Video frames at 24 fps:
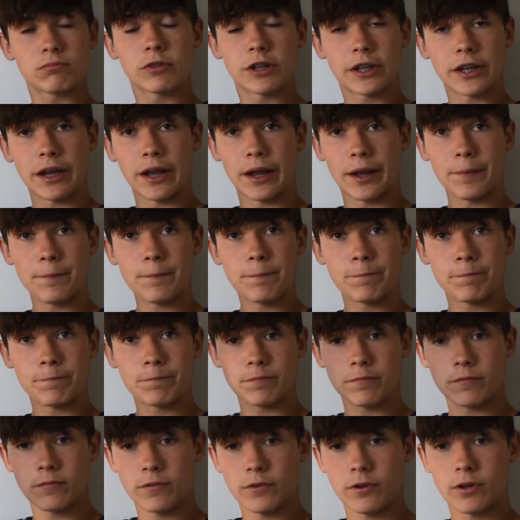Okay.
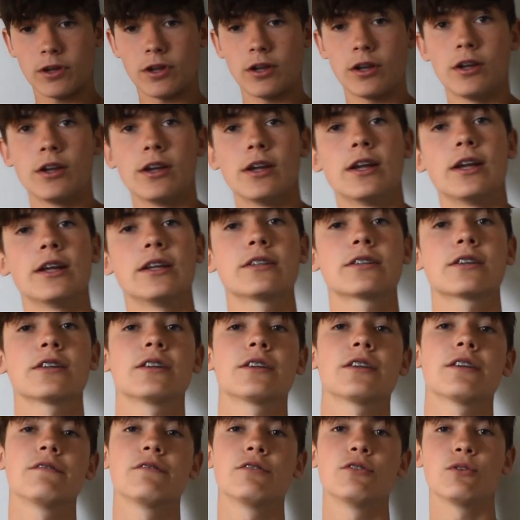It's going
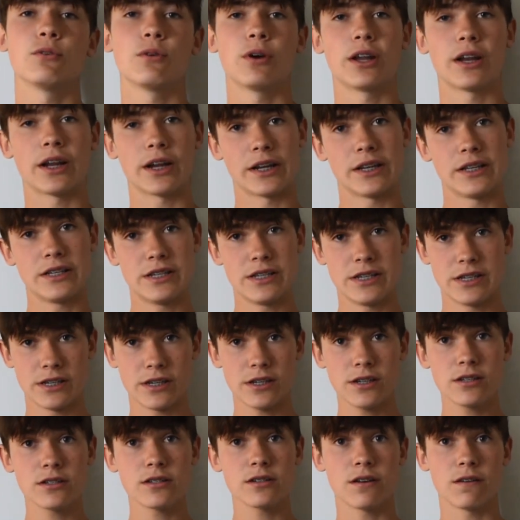to give you an
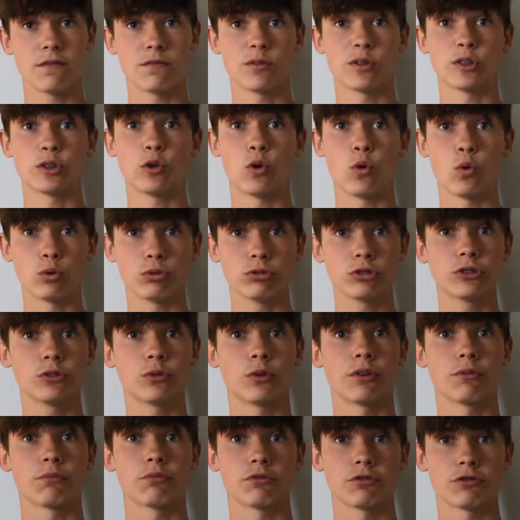idea of what goals you
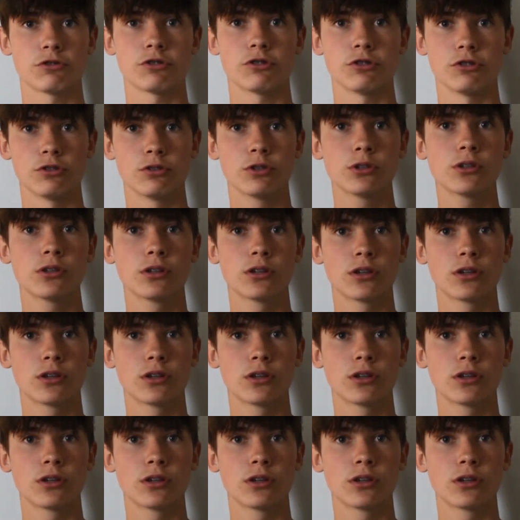want to pursue,